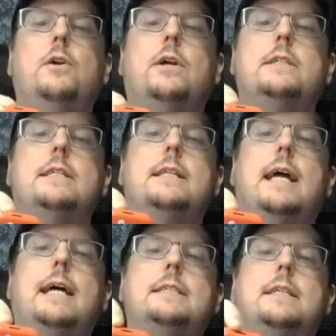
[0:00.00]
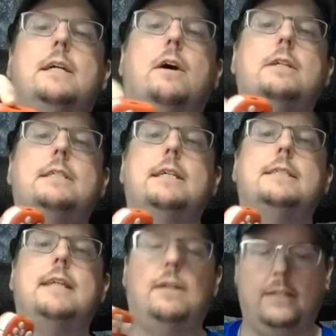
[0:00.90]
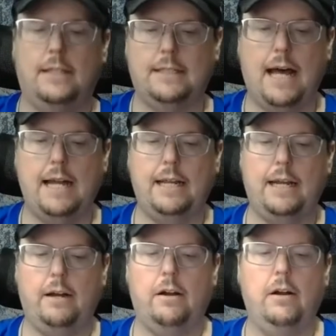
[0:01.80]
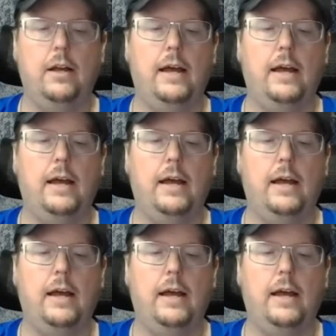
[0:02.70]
you can see the SD card sticks out on the side here,